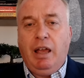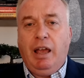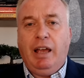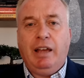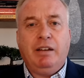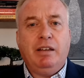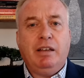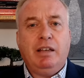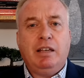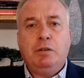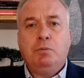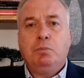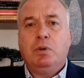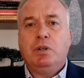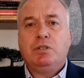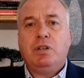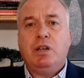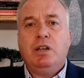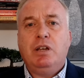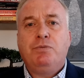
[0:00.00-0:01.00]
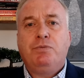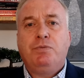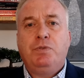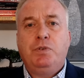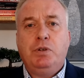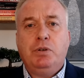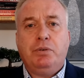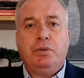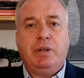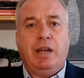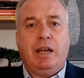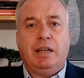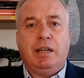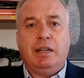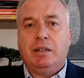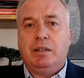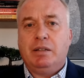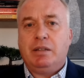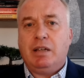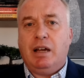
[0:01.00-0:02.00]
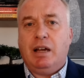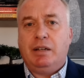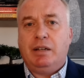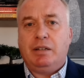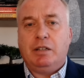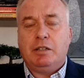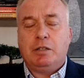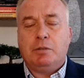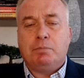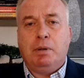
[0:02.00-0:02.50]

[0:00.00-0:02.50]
and he was infuriated at the idea that